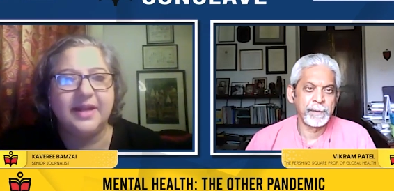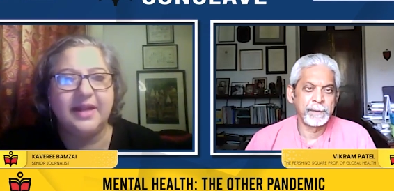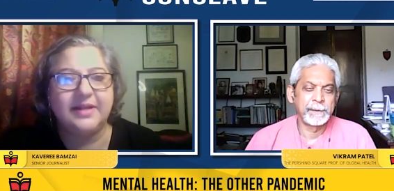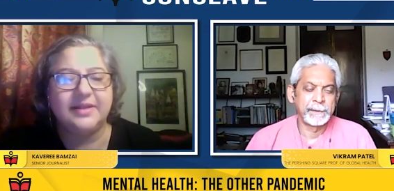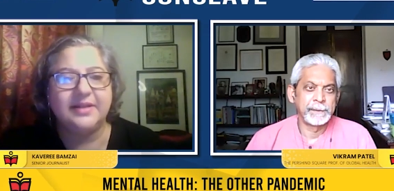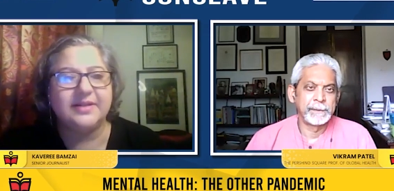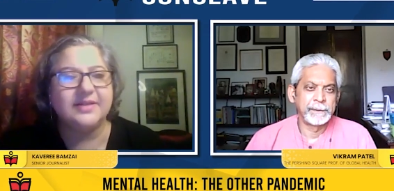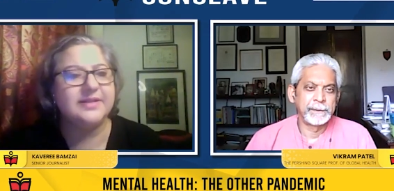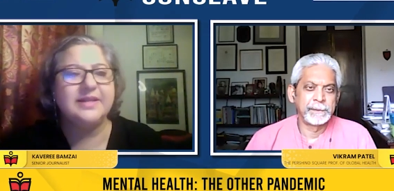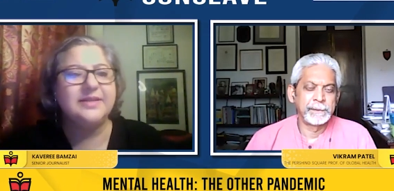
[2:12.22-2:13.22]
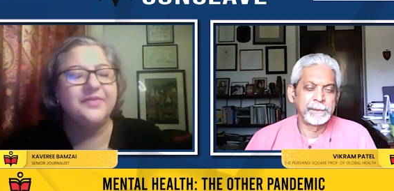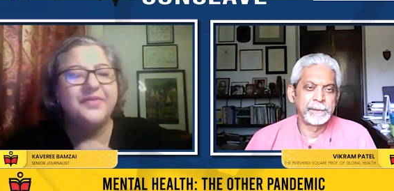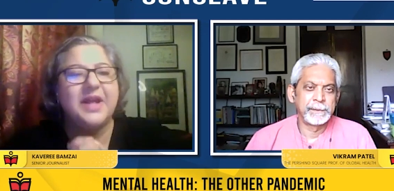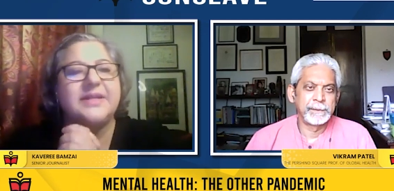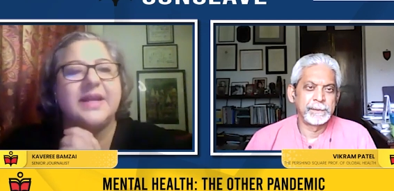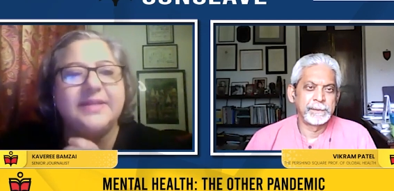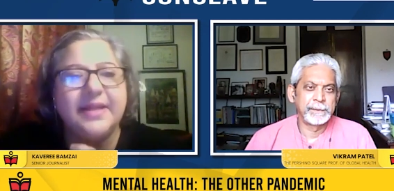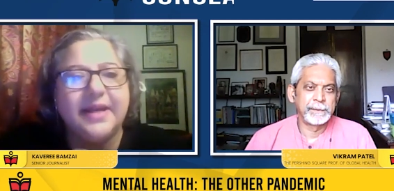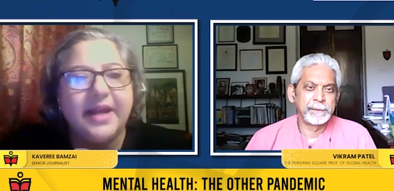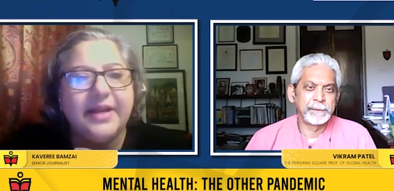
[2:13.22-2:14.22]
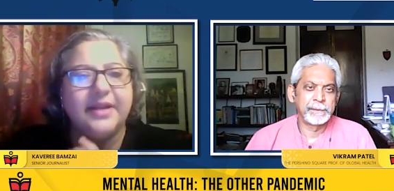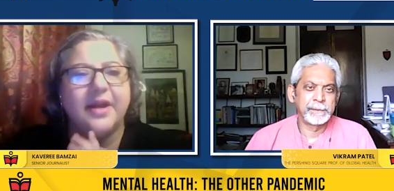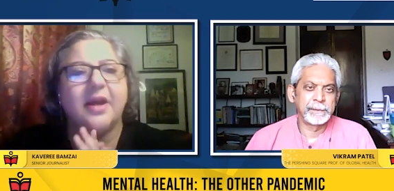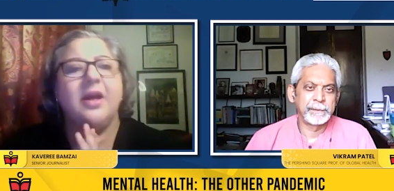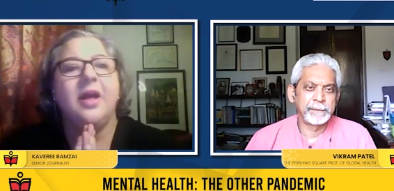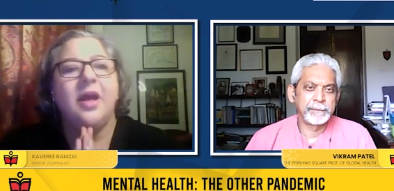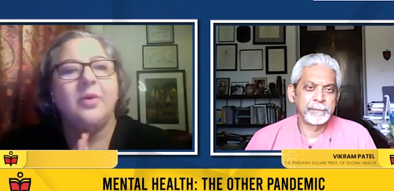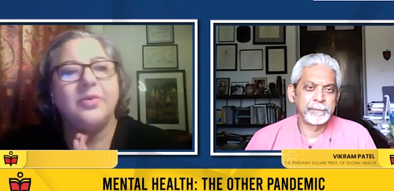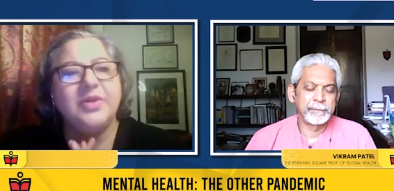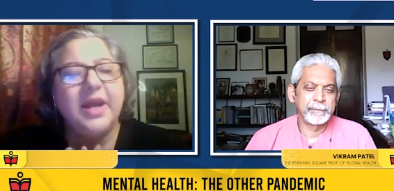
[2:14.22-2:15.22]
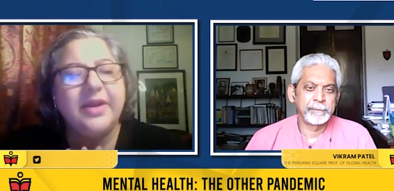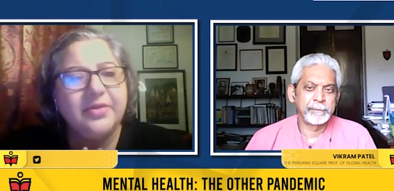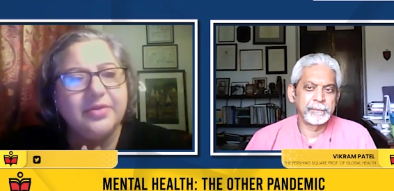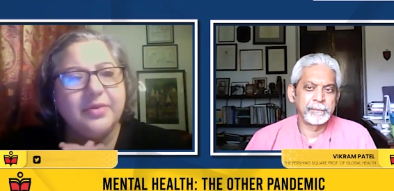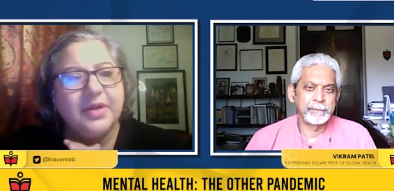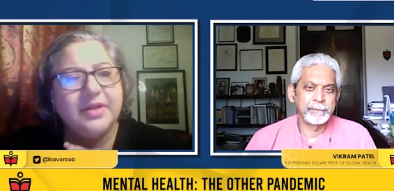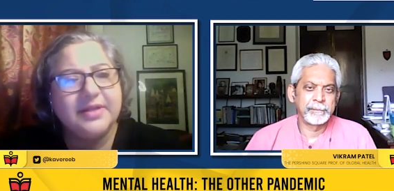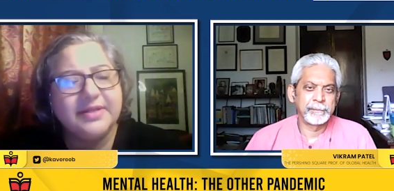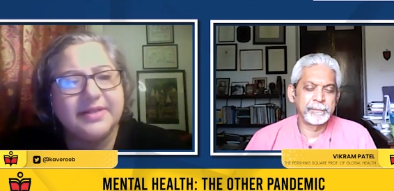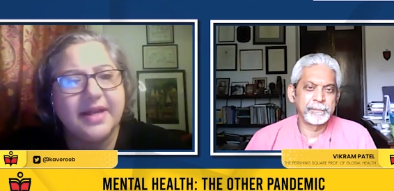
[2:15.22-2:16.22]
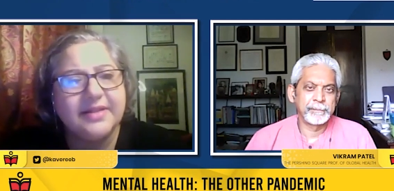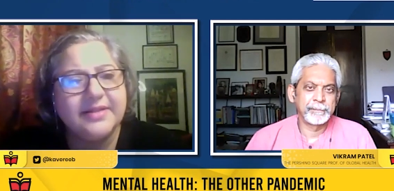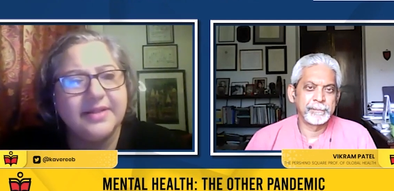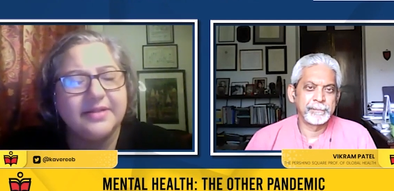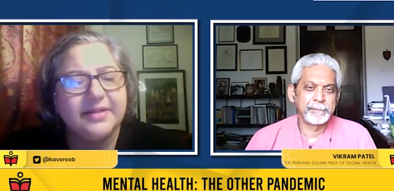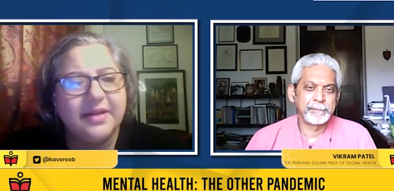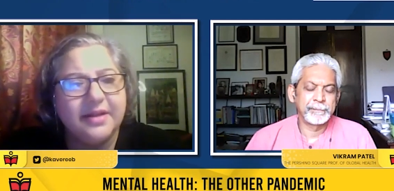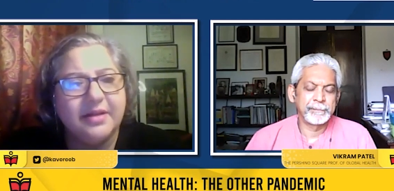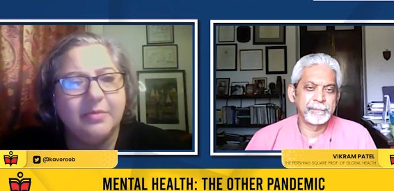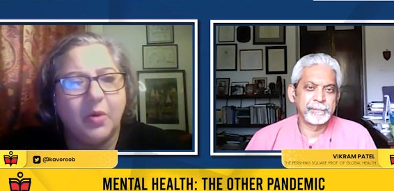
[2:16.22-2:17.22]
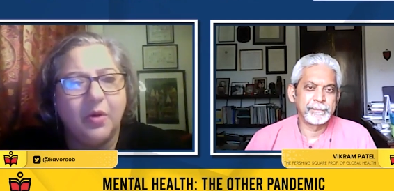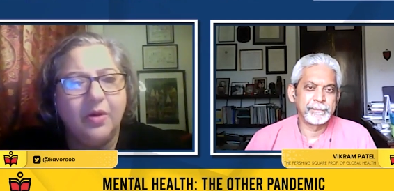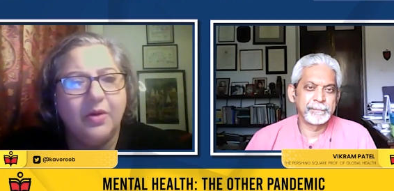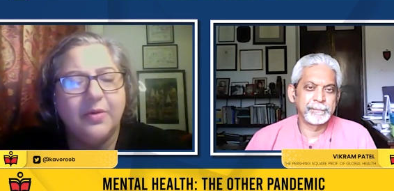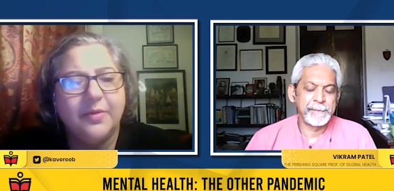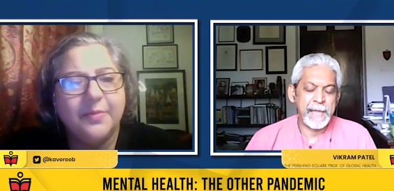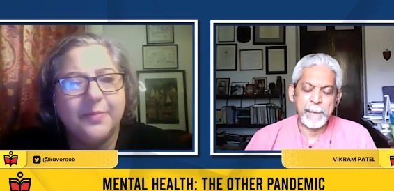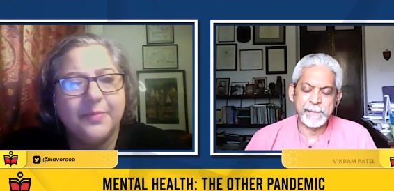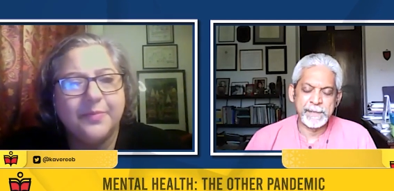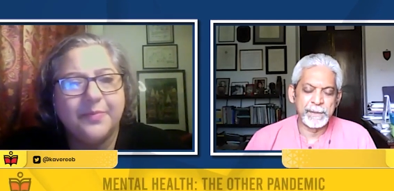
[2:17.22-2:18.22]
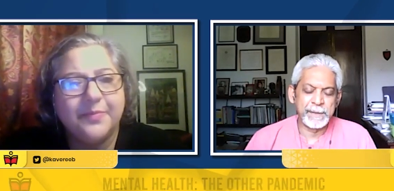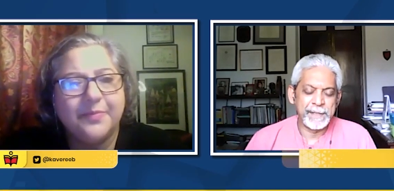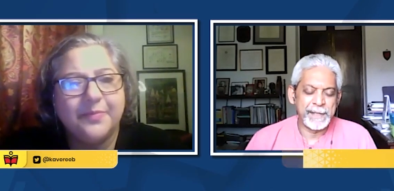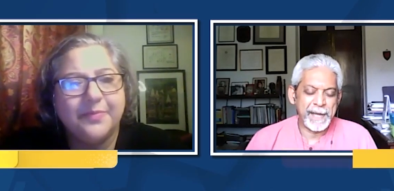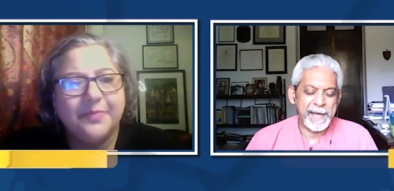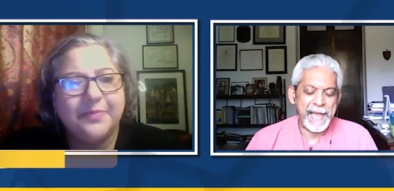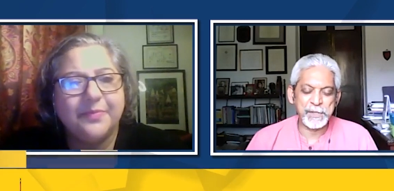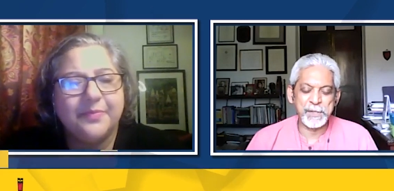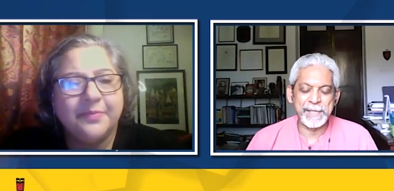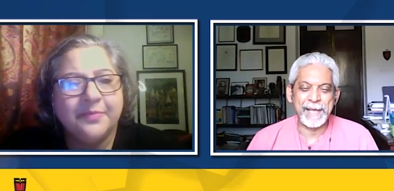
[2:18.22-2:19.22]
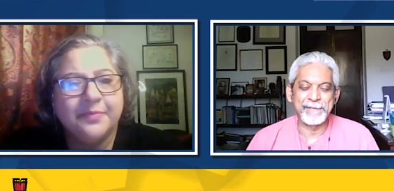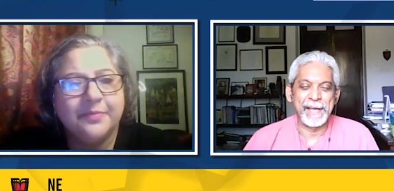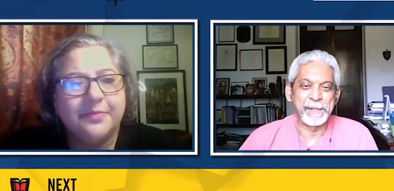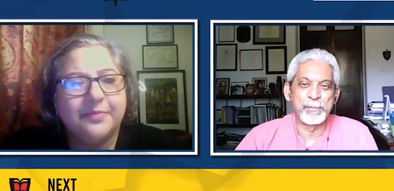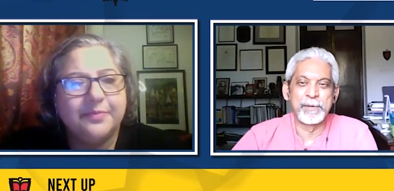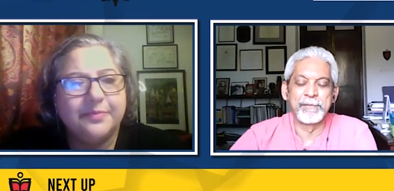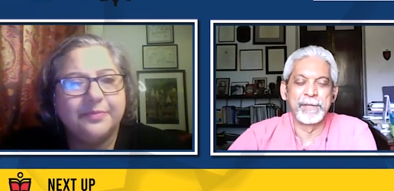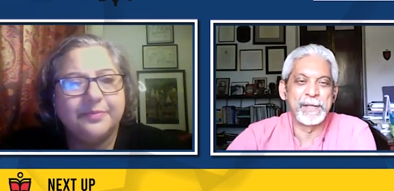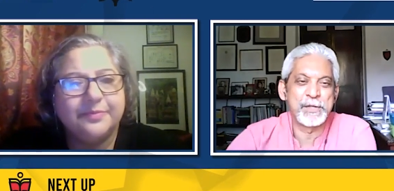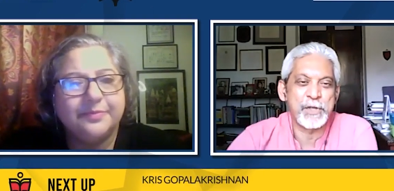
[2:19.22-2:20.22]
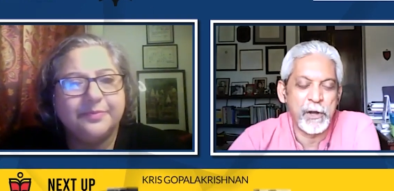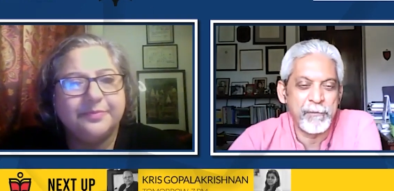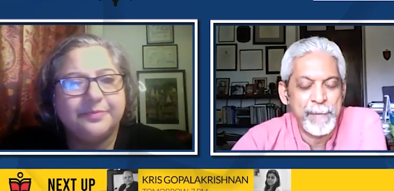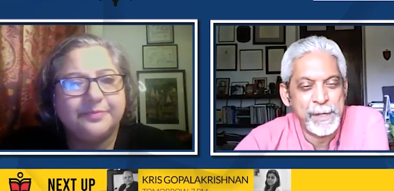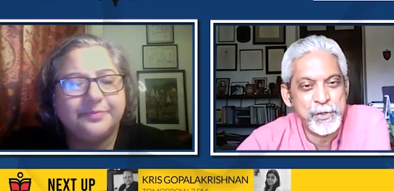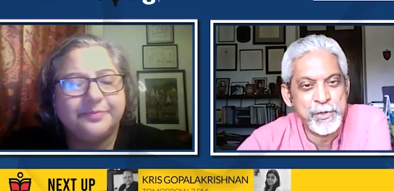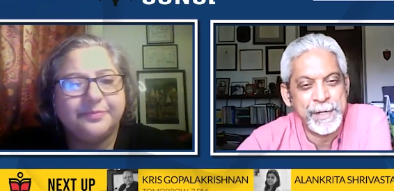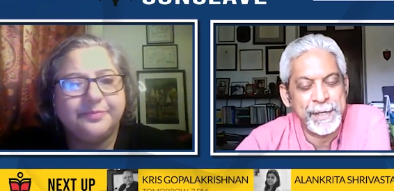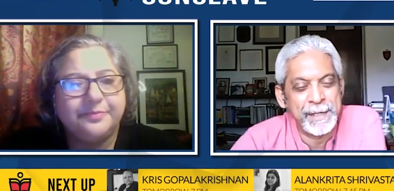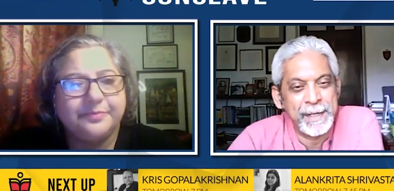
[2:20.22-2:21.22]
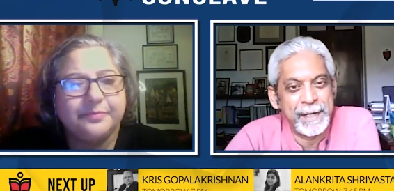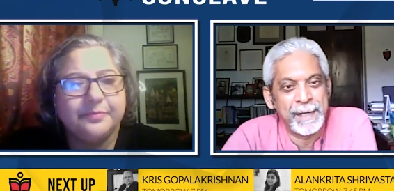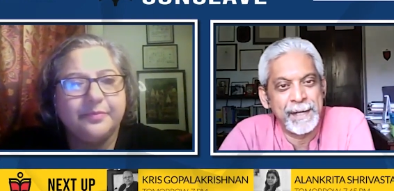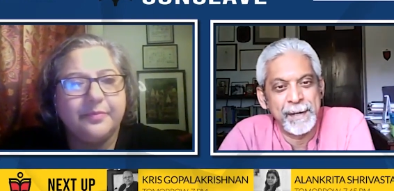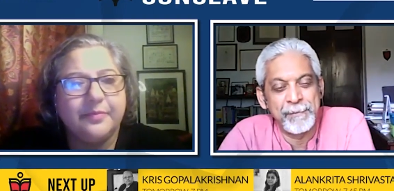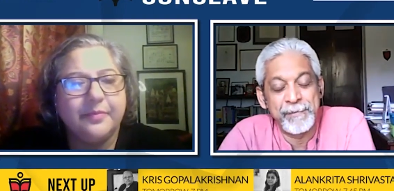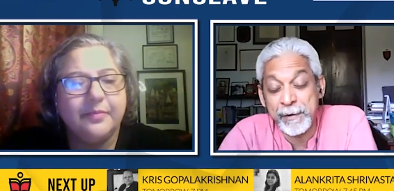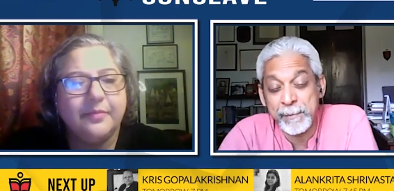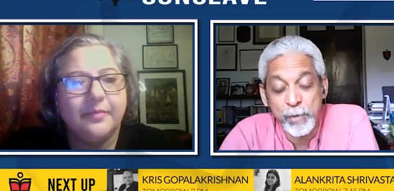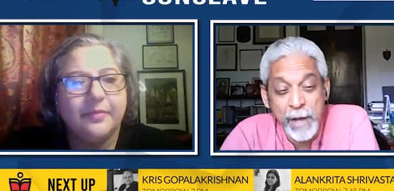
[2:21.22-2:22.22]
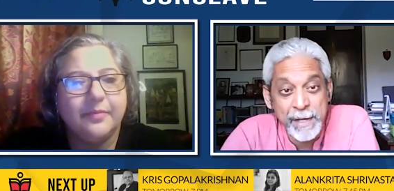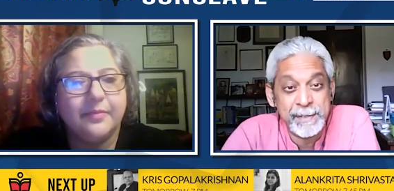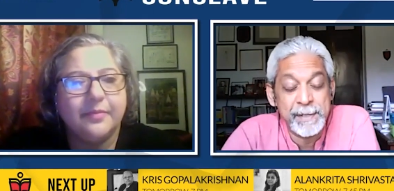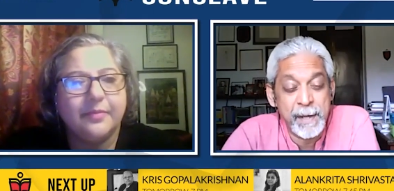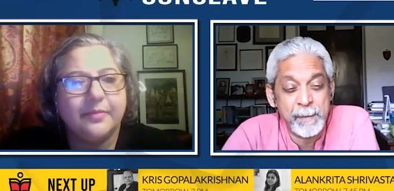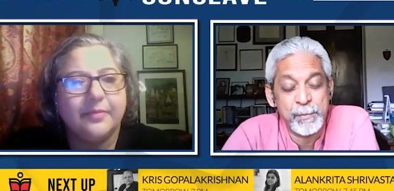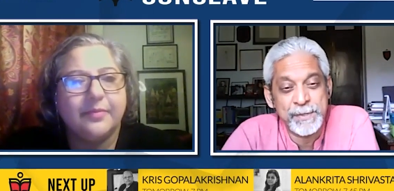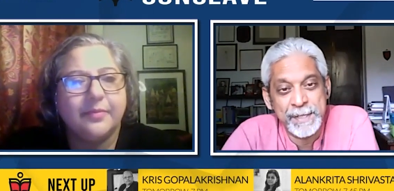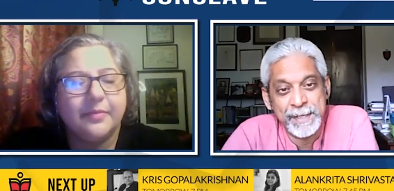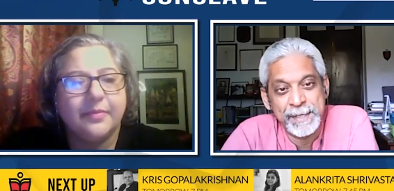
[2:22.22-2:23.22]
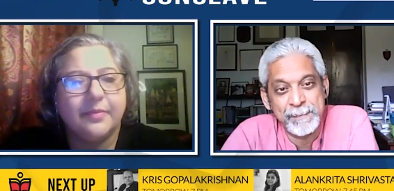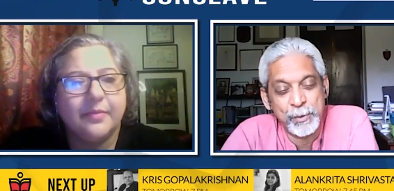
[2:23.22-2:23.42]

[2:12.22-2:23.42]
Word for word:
Speaker 1: health illness. That's a fantastic idea. Would you like to uh, discuss it a little more?
Speaker 2: Absolutely. Uh, actually, I've had the privilege of mentoring uh, a very bright young Brazilian